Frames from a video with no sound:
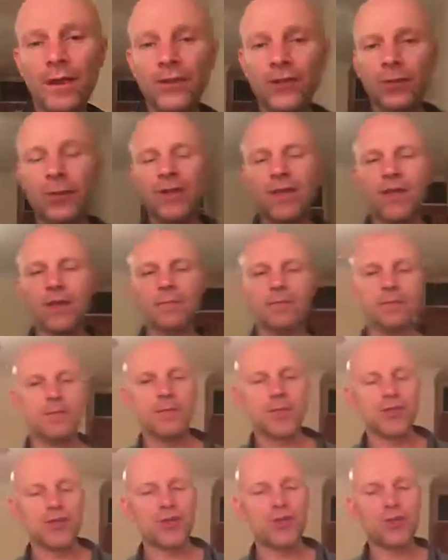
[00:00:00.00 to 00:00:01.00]
So we
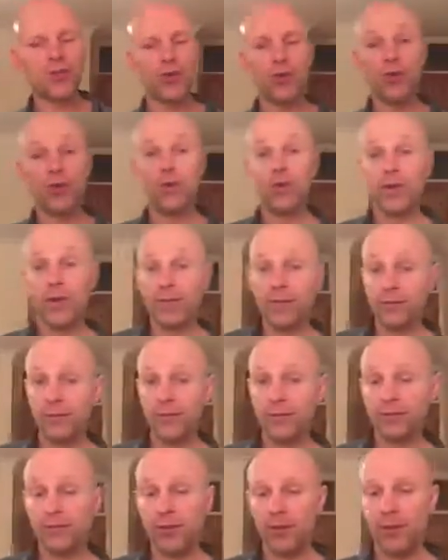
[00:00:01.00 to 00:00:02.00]
come to the
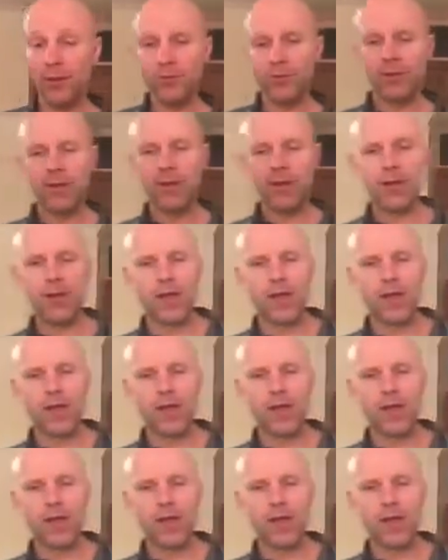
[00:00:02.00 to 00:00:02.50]
fifth move